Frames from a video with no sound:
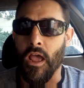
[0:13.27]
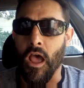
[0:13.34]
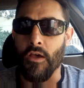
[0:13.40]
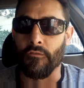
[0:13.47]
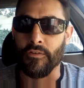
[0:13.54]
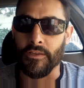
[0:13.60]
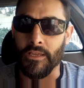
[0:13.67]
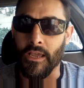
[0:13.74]

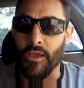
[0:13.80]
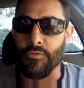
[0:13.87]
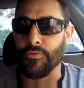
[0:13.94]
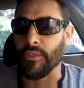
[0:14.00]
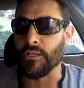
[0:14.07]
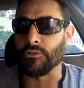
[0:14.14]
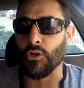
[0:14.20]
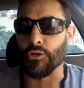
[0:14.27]
Over here
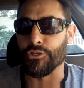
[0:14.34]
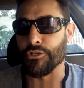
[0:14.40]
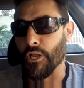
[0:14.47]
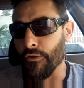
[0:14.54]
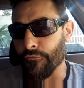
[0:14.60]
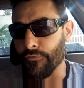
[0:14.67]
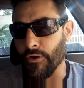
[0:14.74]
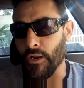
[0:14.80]
things are
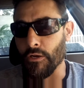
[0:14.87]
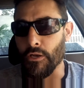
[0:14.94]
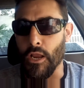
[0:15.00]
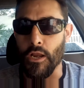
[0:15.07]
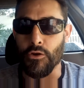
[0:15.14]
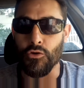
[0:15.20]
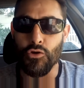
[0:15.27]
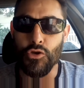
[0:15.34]
different
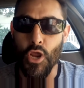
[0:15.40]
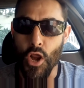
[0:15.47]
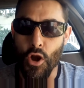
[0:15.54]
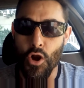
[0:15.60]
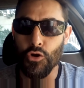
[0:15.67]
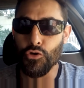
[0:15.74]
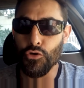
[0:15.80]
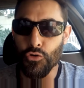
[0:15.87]
and you
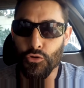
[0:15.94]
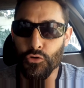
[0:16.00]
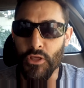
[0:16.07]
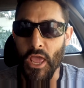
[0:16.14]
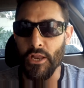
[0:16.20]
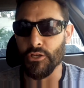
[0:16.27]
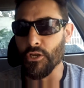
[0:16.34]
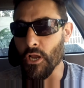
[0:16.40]
cannot do
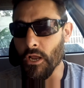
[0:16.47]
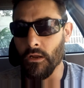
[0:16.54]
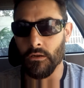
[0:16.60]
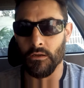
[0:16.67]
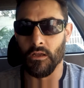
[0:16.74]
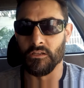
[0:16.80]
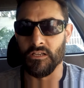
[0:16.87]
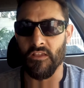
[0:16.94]
that here.
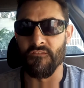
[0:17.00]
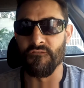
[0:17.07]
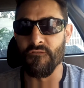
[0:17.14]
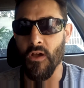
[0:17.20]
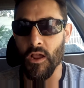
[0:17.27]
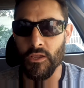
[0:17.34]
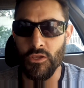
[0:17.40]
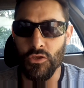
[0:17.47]
I was like,
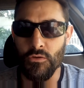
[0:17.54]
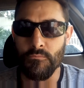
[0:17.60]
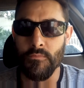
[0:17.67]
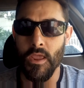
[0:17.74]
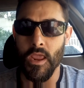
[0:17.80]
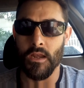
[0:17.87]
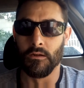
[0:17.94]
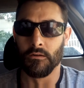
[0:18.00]
fuck you
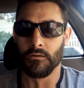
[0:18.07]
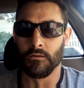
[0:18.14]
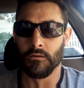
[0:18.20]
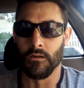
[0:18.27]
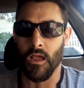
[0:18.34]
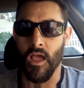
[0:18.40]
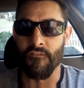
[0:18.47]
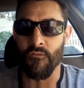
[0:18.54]
man.
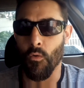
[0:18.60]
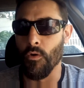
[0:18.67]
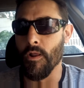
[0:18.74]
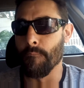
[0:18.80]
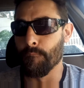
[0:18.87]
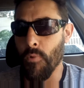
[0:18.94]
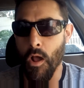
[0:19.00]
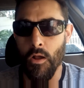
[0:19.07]
If I want
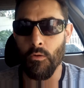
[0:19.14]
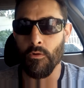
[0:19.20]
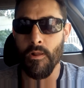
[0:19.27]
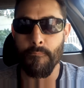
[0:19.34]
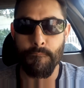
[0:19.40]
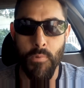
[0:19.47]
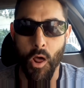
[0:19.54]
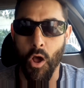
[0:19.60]
to blog, I want
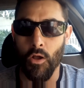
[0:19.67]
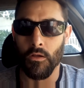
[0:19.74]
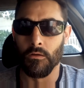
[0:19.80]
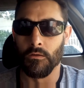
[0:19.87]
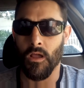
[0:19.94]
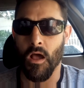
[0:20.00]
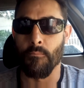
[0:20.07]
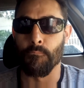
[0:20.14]
to blog.
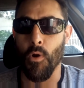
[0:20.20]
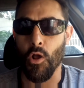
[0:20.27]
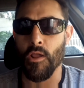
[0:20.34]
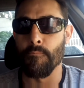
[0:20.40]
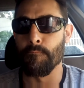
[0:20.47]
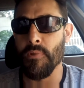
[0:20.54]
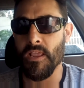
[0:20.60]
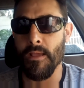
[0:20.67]
I'll
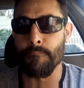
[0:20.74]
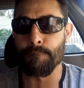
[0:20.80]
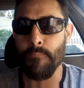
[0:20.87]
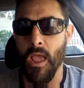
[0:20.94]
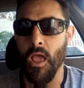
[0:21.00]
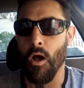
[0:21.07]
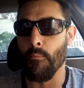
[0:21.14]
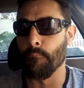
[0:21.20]
blog and pick and
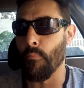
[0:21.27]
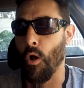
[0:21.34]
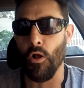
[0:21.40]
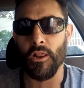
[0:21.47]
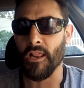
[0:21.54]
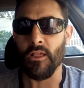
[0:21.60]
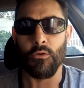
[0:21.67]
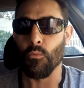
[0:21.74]
pay, I'll
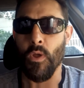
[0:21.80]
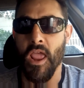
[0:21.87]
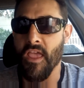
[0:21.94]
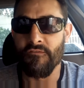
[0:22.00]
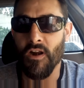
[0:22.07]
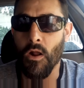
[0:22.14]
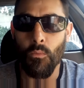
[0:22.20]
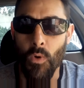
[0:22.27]
blog
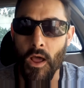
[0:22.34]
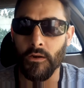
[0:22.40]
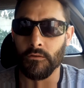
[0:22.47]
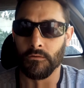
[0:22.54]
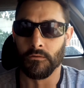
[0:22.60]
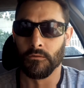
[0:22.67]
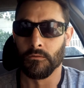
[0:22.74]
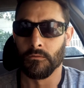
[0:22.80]
wherever I want.